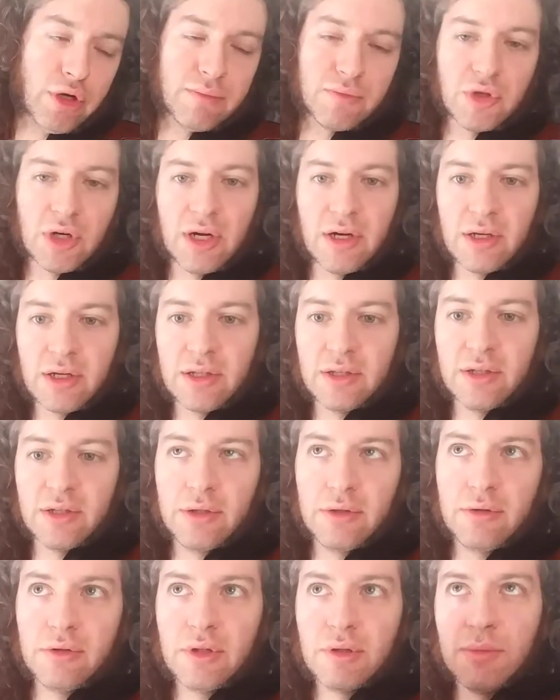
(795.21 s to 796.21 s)
I'm trying to
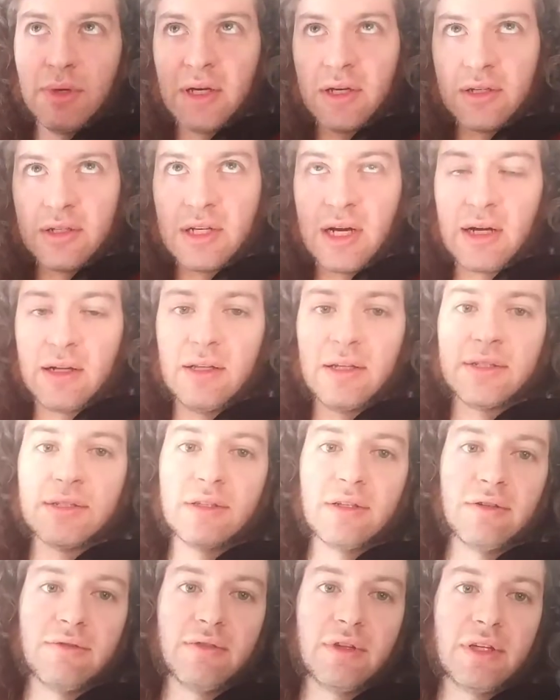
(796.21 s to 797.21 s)
continually make a
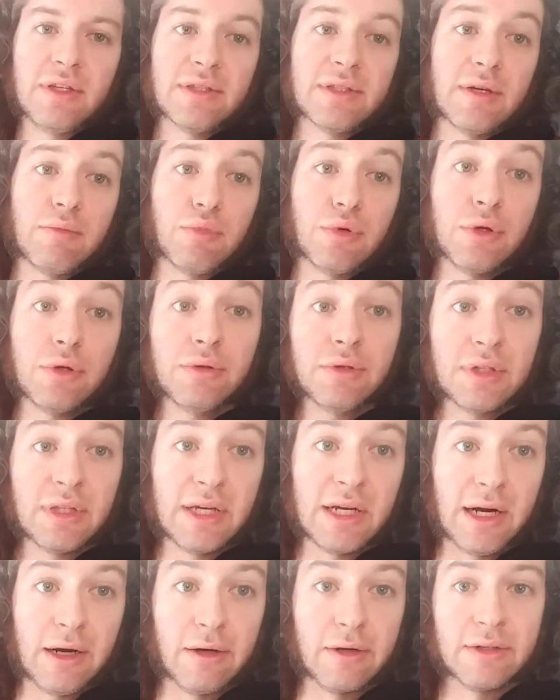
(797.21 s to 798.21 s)
checklist of things that produce the
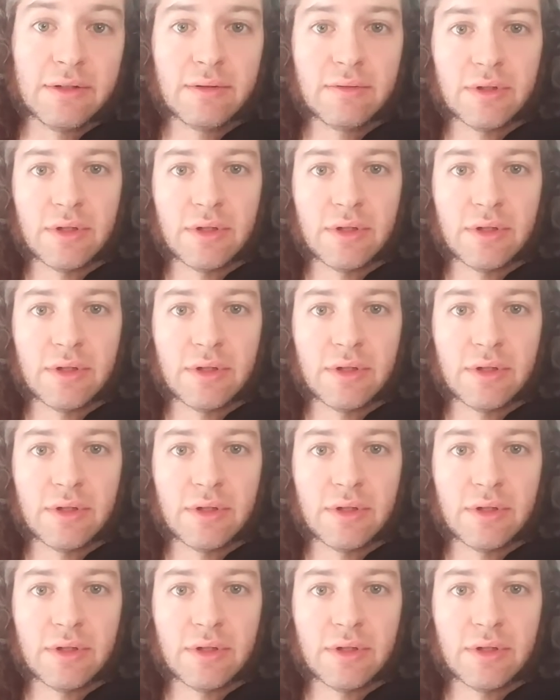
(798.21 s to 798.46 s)
errors